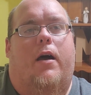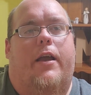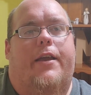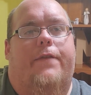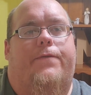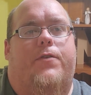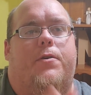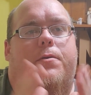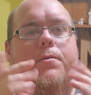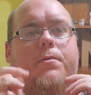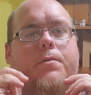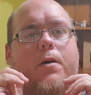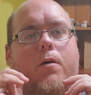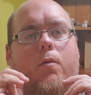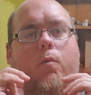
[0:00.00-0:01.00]
If
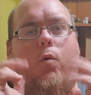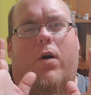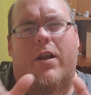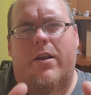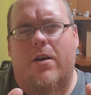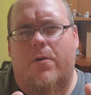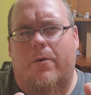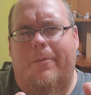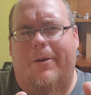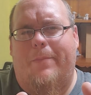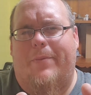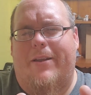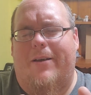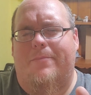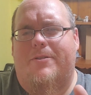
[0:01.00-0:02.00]
you want to know what we've
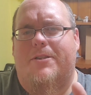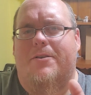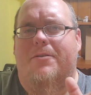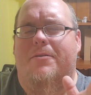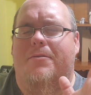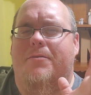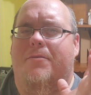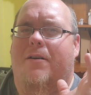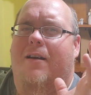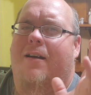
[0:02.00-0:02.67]
been up to,